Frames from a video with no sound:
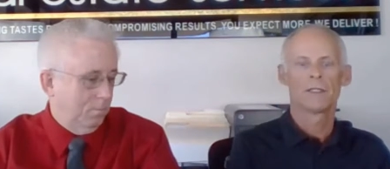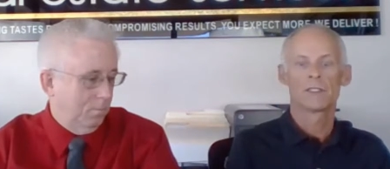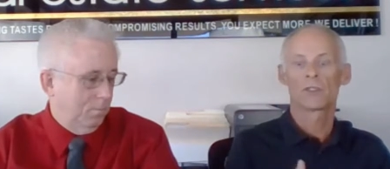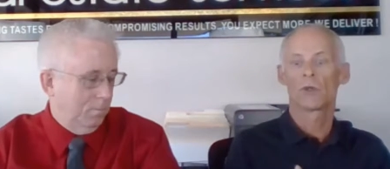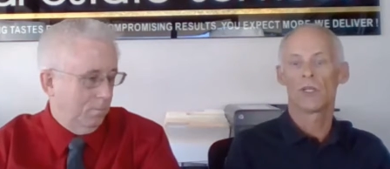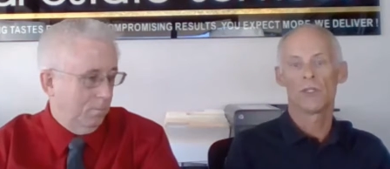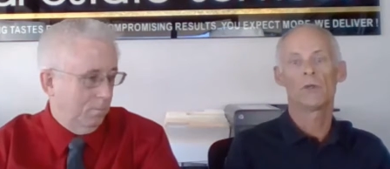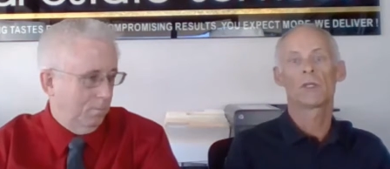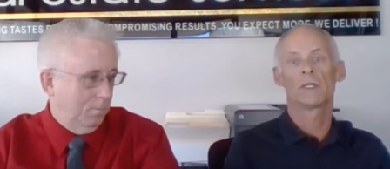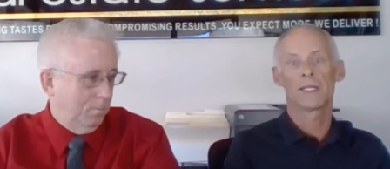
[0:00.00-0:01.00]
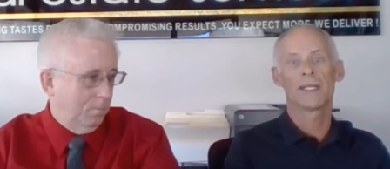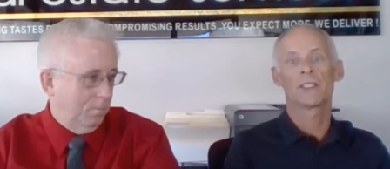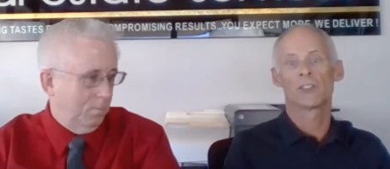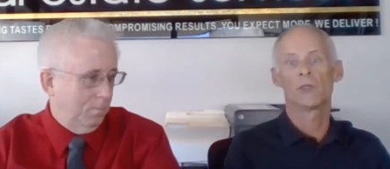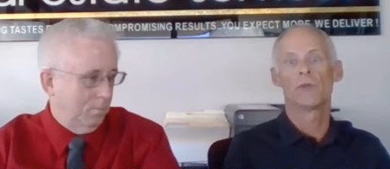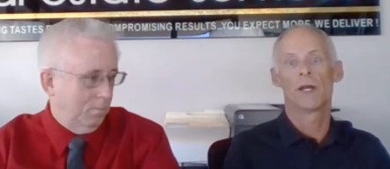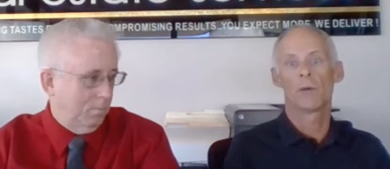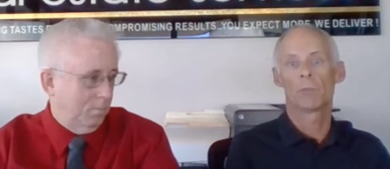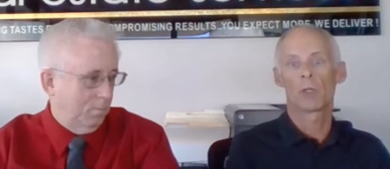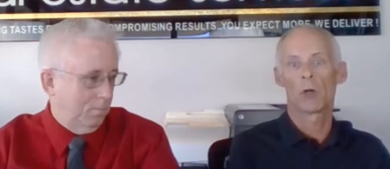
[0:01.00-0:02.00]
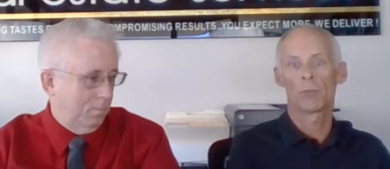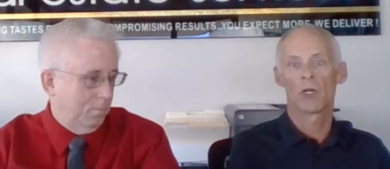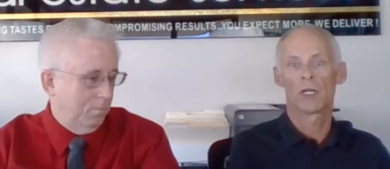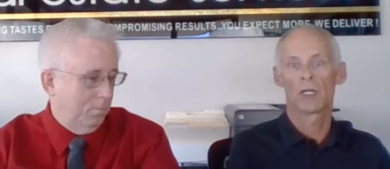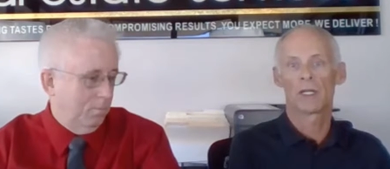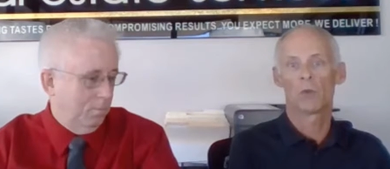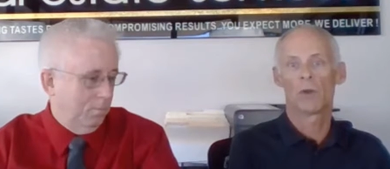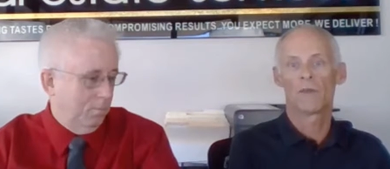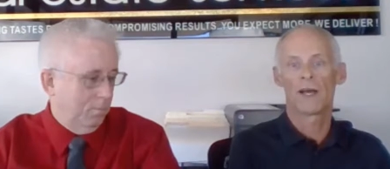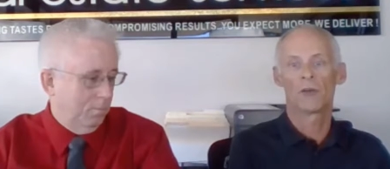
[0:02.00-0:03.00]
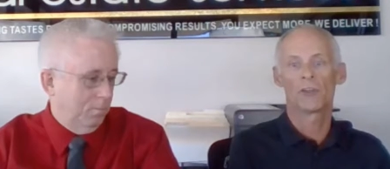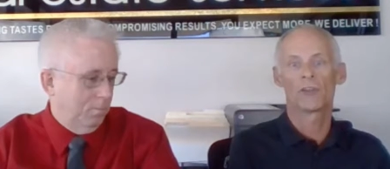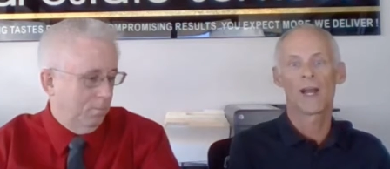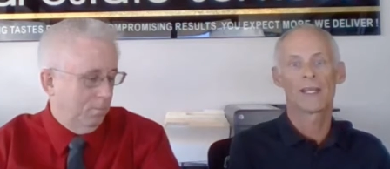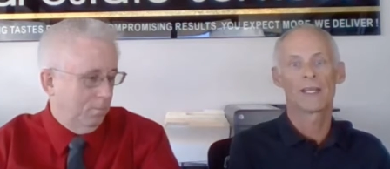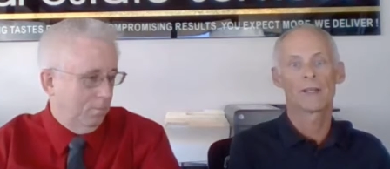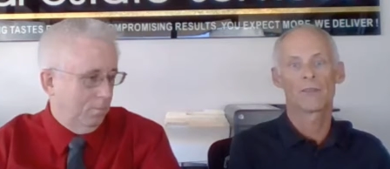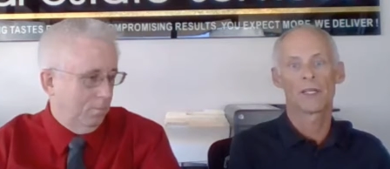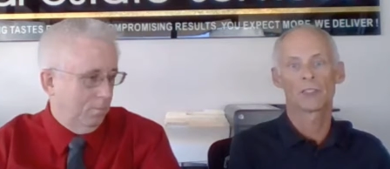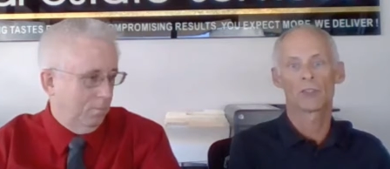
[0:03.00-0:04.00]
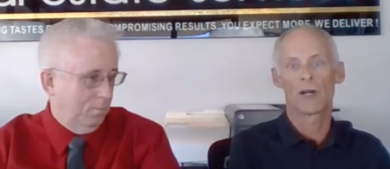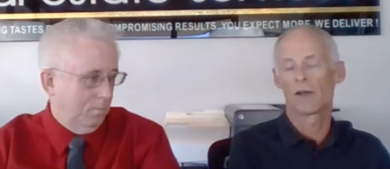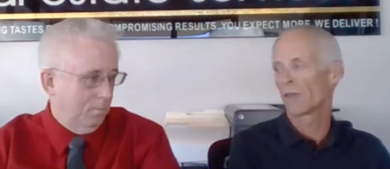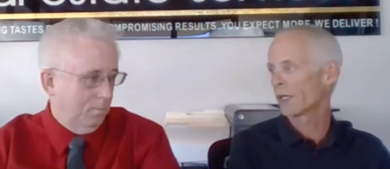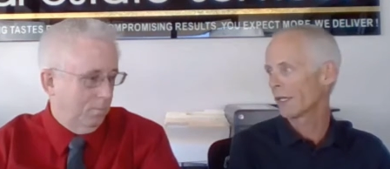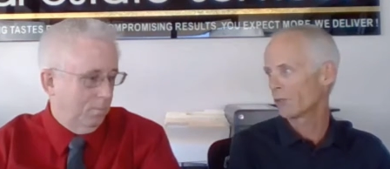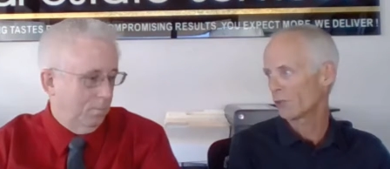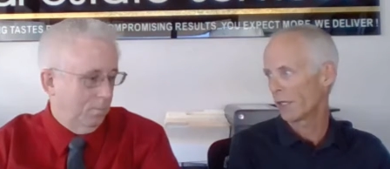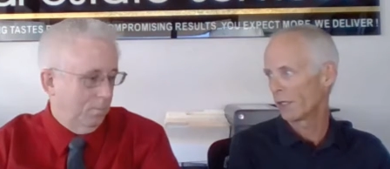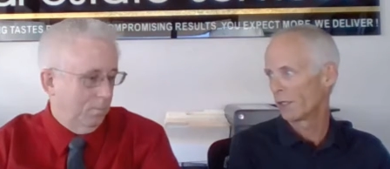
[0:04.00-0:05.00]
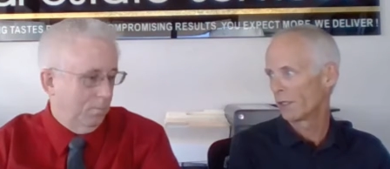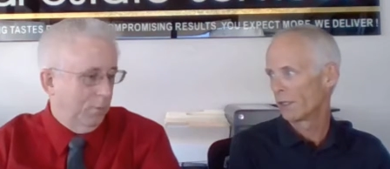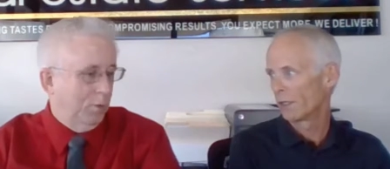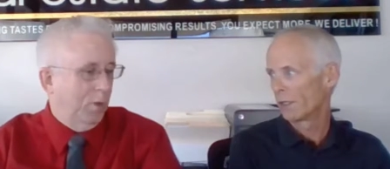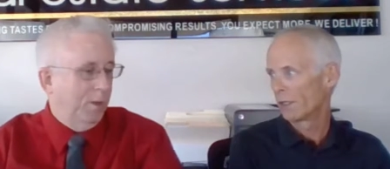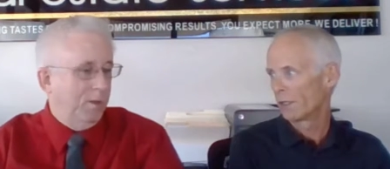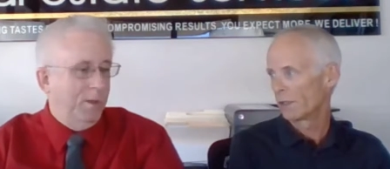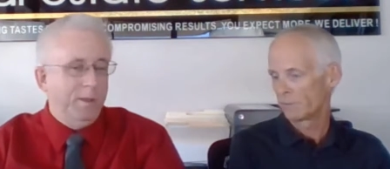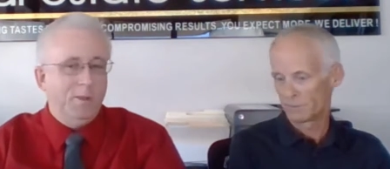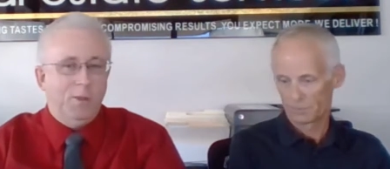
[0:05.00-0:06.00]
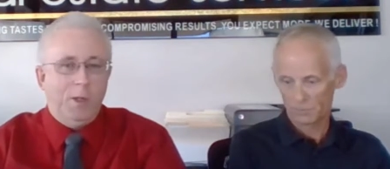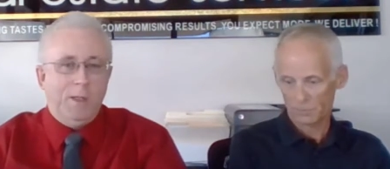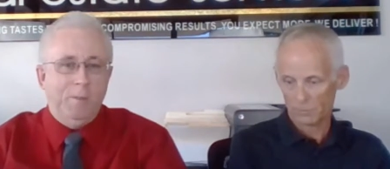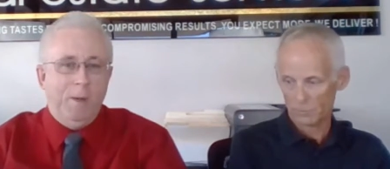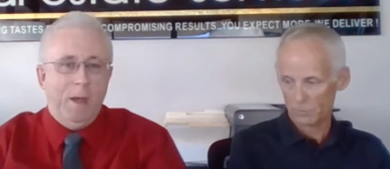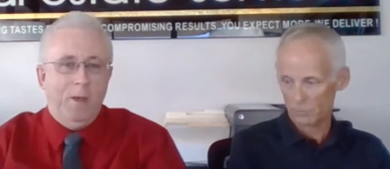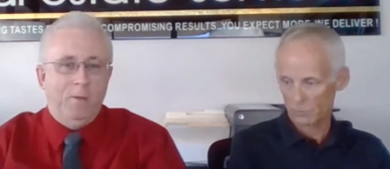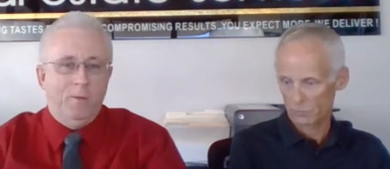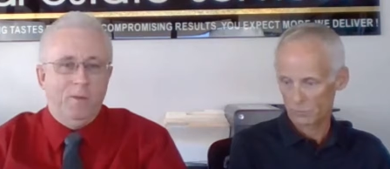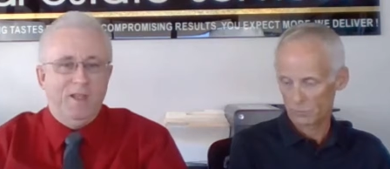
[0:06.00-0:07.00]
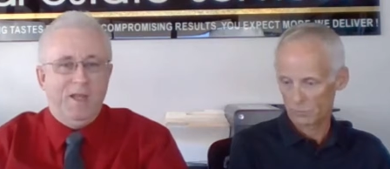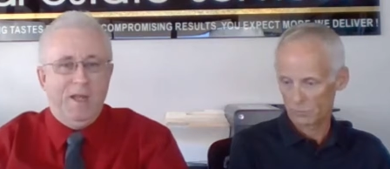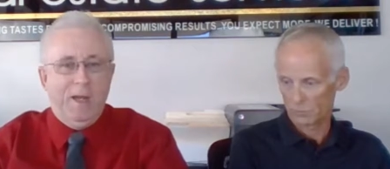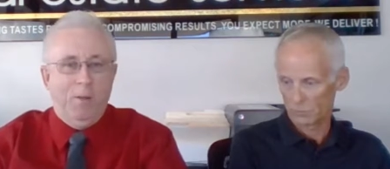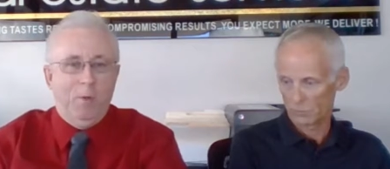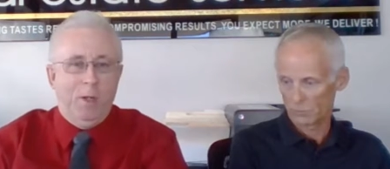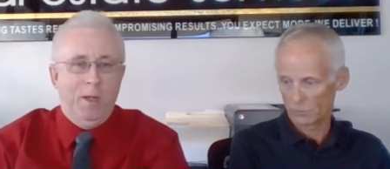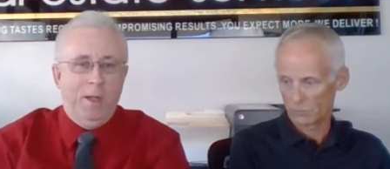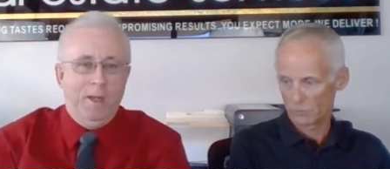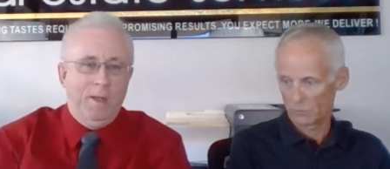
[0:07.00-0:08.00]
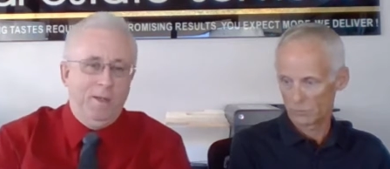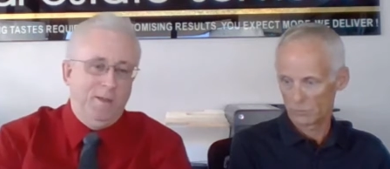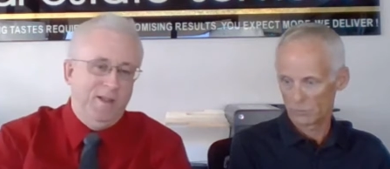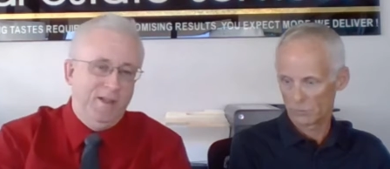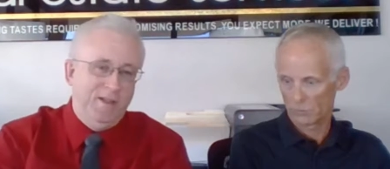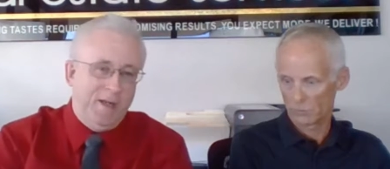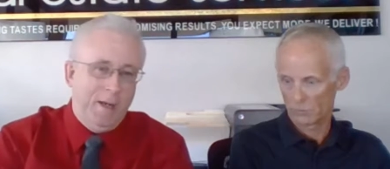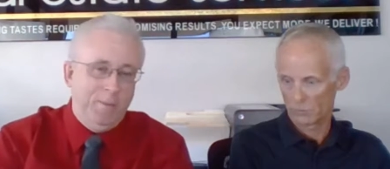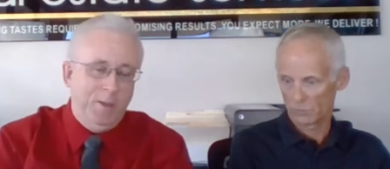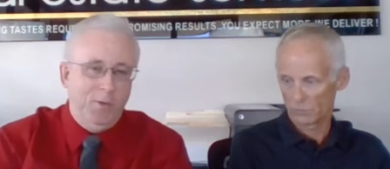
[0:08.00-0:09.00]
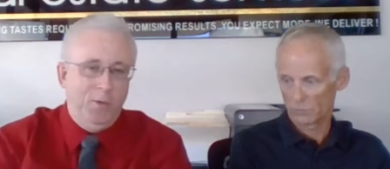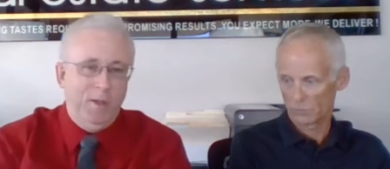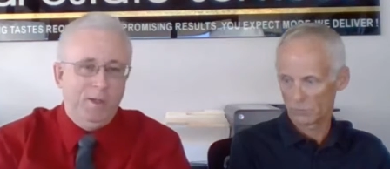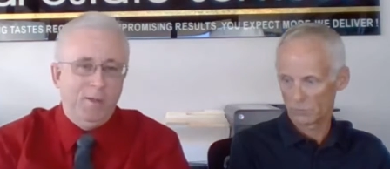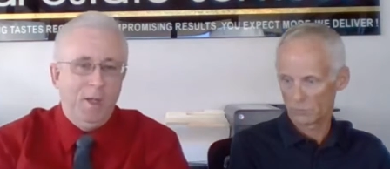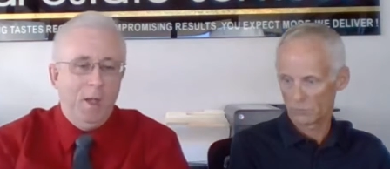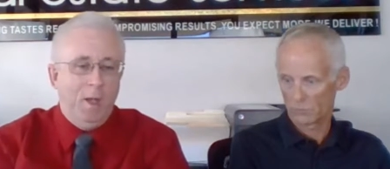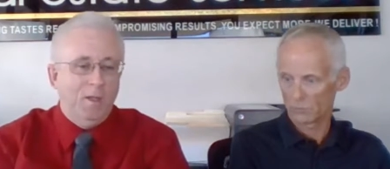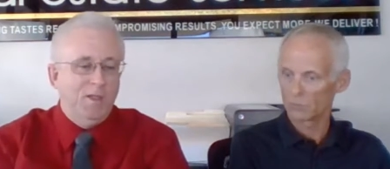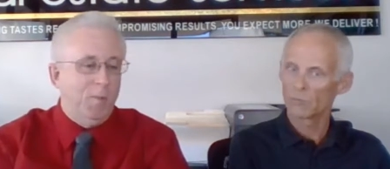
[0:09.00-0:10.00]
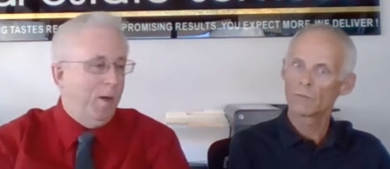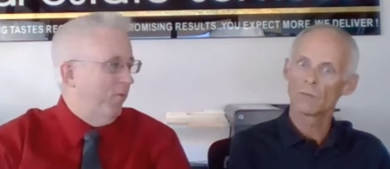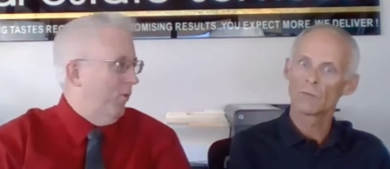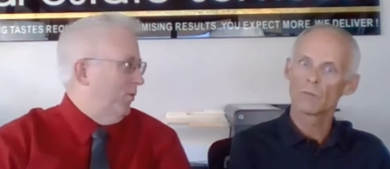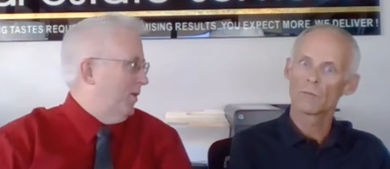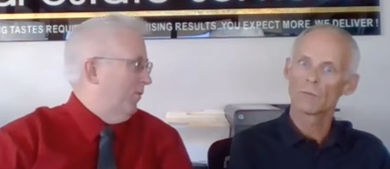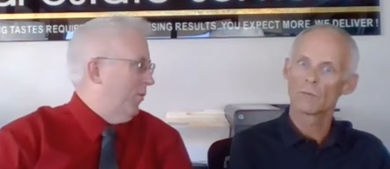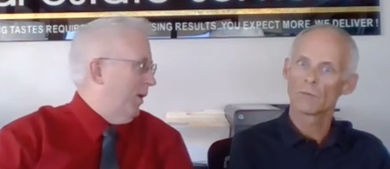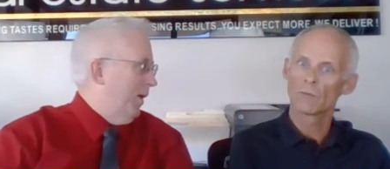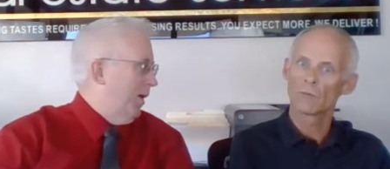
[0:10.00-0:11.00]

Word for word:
Speaker 1: so that you can get to them appropriately without dragging things around the country.
Speaker 2: So let, let's talk about the camera, and it takes time to do this. Smartphones have great